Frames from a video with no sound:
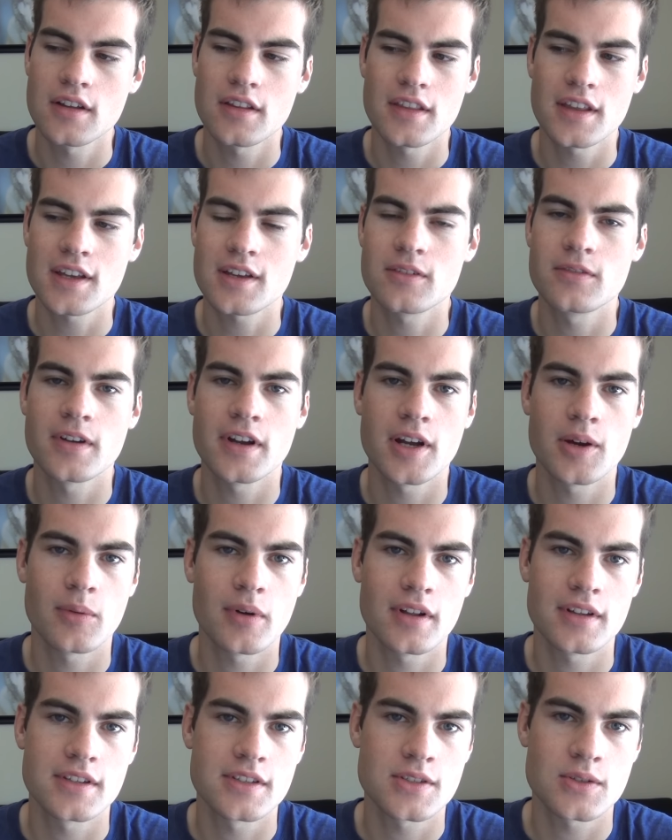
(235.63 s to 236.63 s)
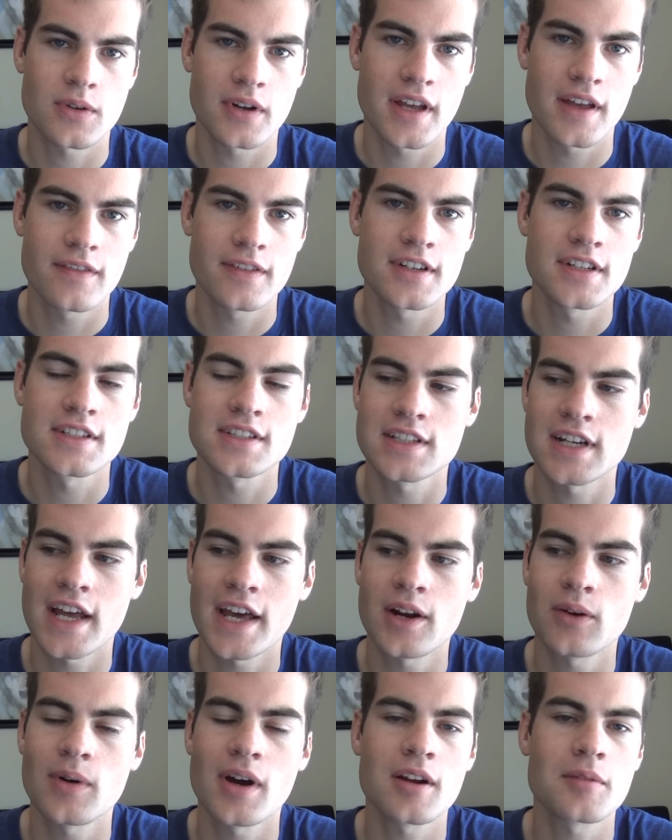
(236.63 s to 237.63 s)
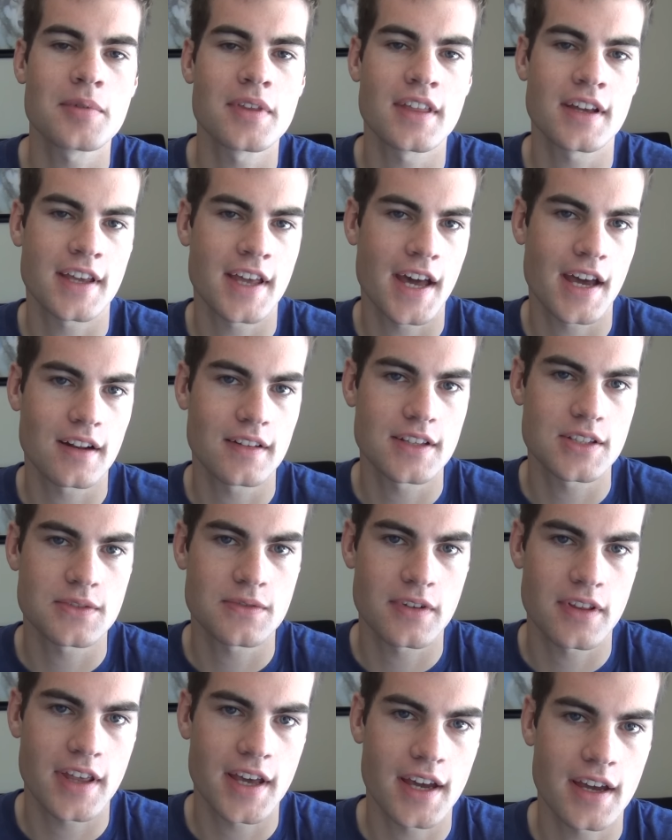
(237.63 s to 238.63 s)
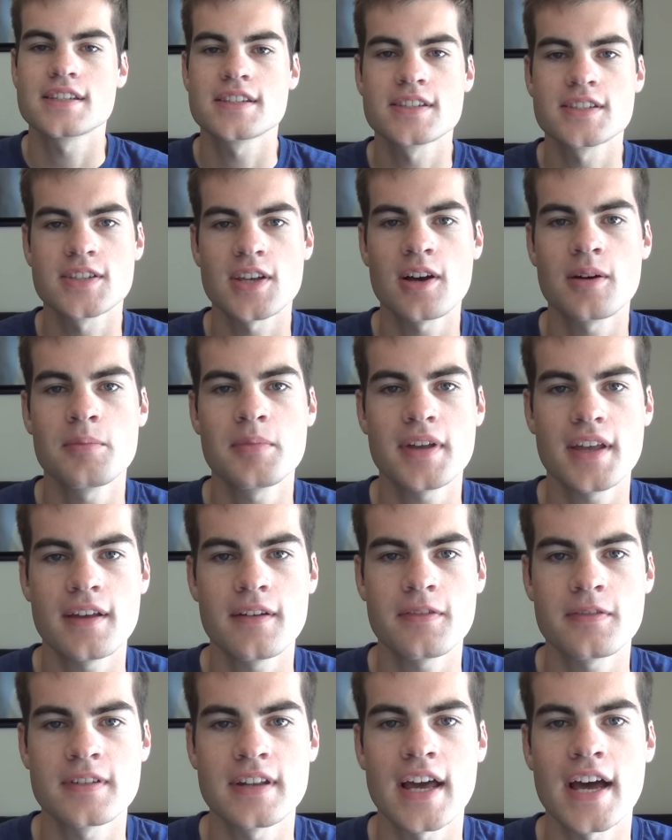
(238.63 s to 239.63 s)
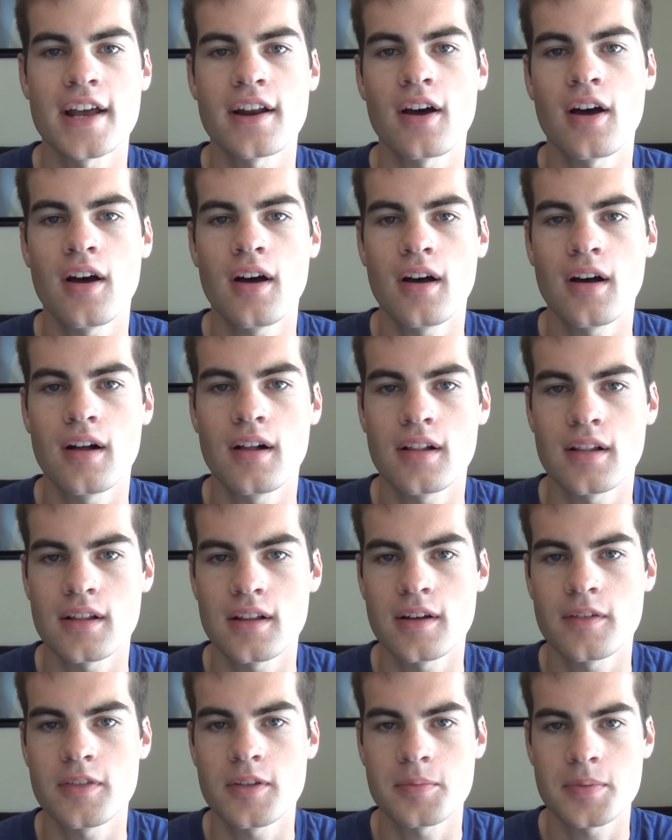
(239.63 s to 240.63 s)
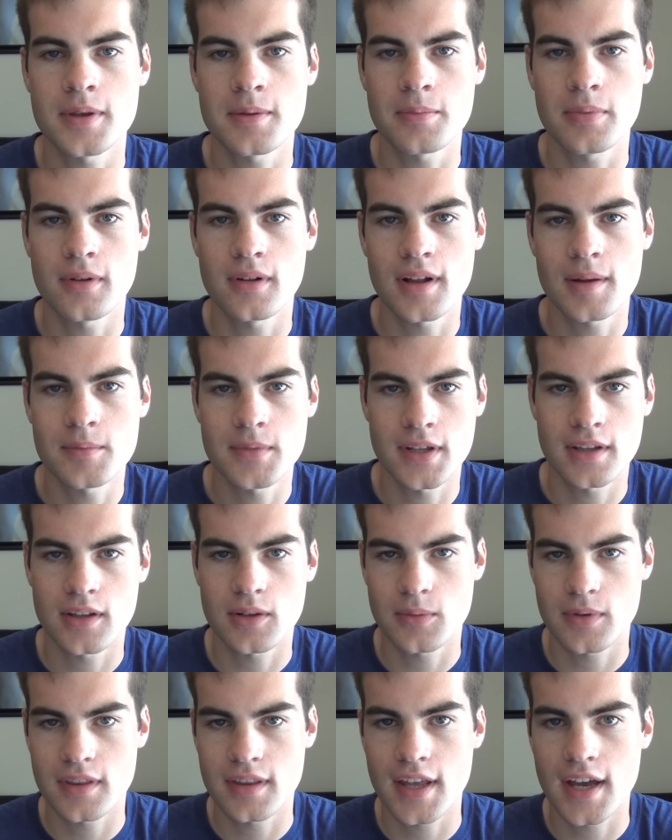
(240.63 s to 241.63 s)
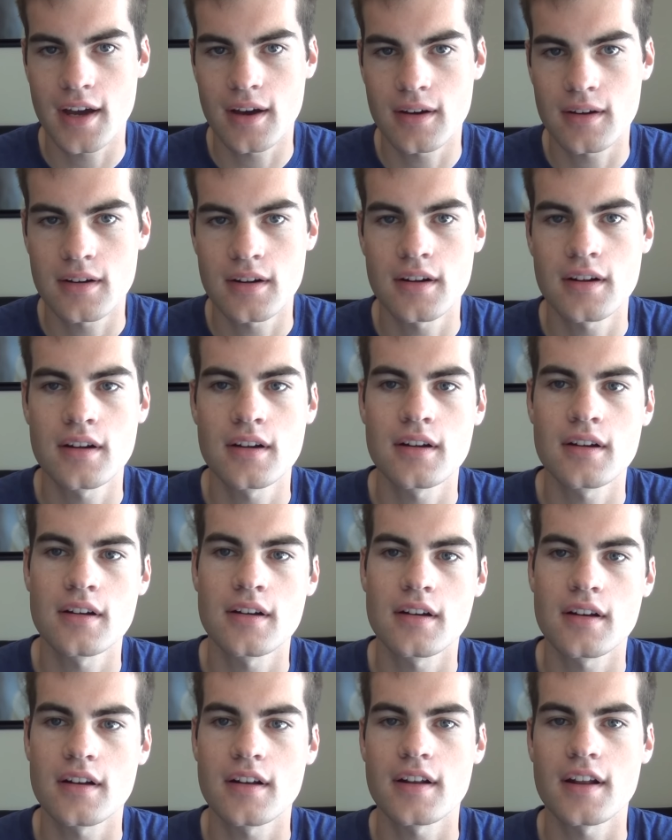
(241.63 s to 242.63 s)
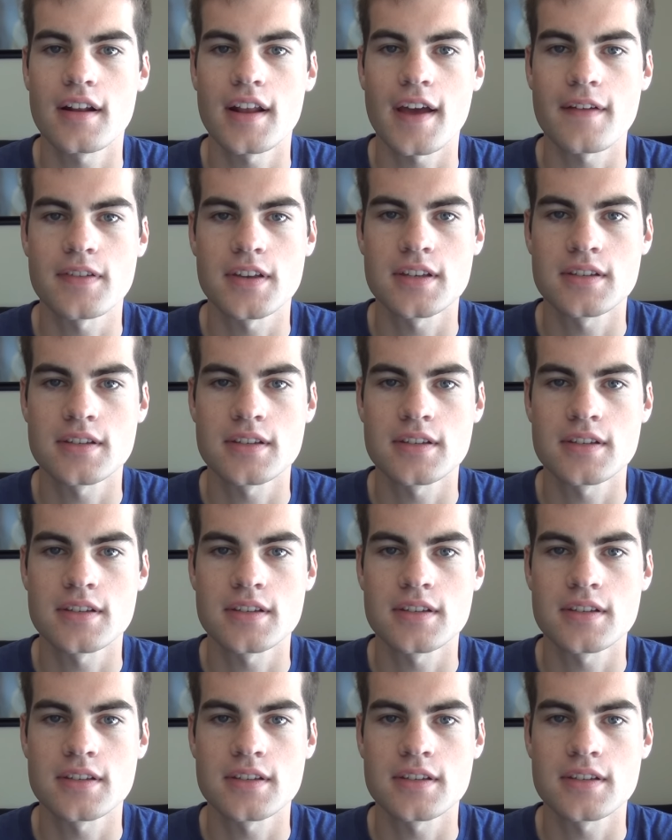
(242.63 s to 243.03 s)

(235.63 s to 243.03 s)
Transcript: they could very well destroy evidence, and I don't want to be the catalyst for that. Some, if not all, of the people I'm dealing with now have